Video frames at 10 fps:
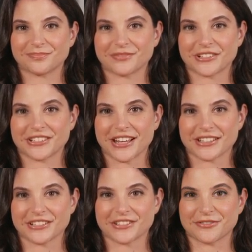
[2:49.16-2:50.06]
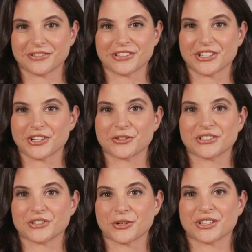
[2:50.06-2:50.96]
6. Secure
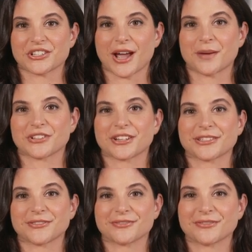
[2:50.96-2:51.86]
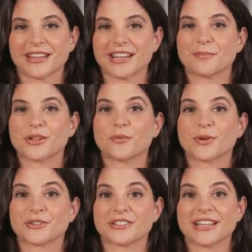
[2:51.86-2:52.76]
storage option. Keep your
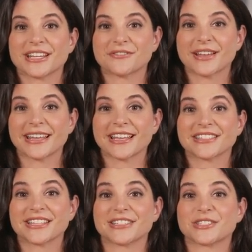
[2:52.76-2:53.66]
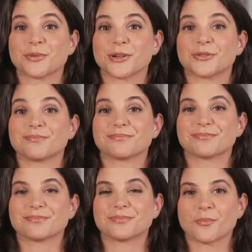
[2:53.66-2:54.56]
will safe and accessible.
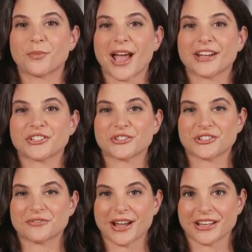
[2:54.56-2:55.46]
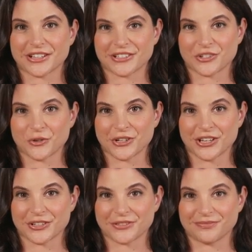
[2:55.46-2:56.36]
Why choose Filings
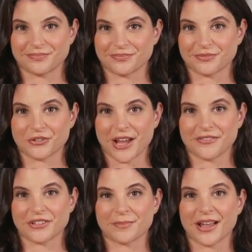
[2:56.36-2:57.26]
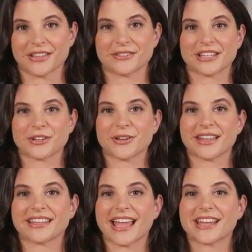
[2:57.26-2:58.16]
Corner? Drafted by legal
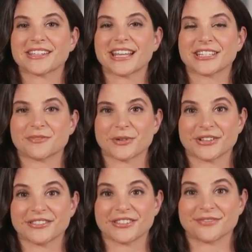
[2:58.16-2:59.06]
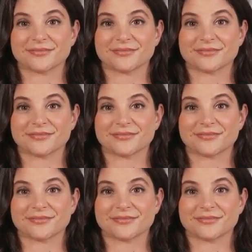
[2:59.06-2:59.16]
and tax experts,